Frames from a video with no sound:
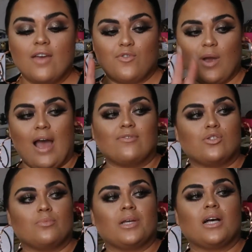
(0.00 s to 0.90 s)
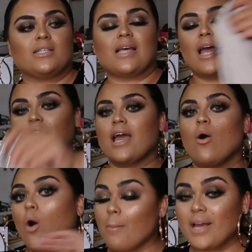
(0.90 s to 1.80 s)
if you have to, because I get
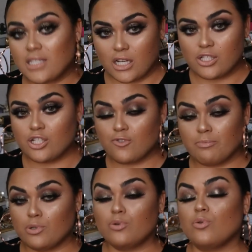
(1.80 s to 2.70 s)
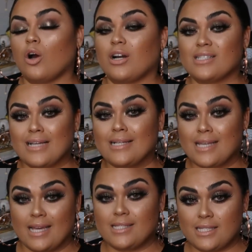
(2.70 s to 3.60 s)
all my dusters from Boohoo are size
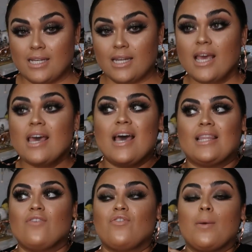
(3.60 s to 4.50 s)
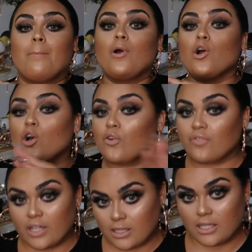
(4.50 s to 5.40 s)
18 and they fit
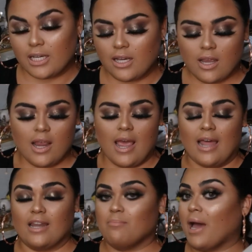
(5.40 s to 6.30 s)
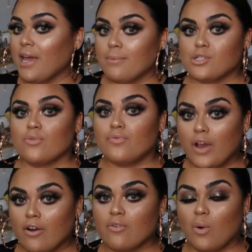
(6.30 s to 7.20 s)
perfectly, and my hips are
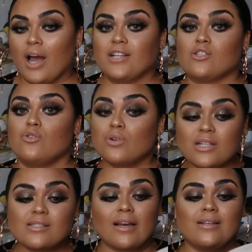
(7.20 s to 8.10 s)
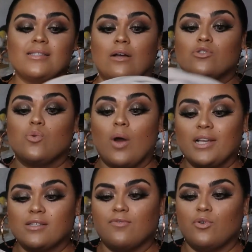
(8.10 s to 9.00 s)
very wide, so you could size down
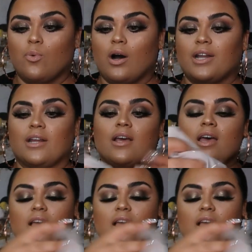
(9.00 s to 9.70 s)
twice if you wanted.